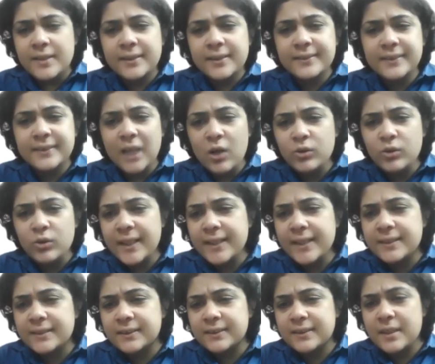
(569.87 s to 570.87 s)
The
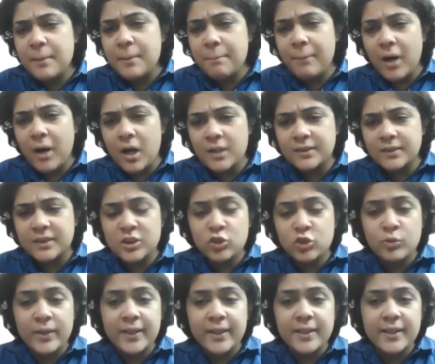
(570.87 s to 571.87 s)
southeastern part,
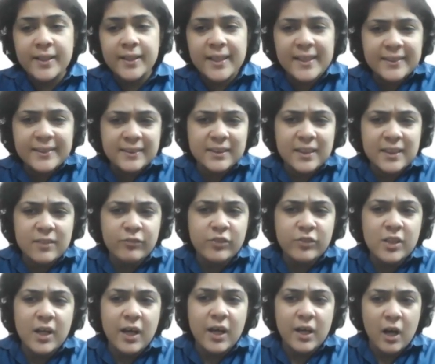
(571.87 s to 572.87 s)
situated east
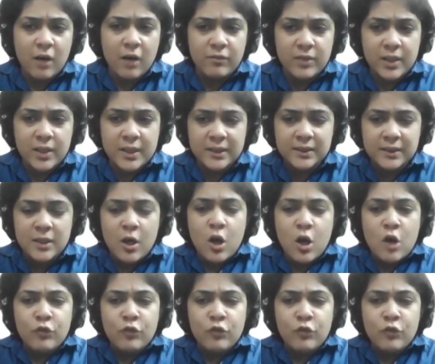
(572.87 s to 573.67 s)
of the Aravallis,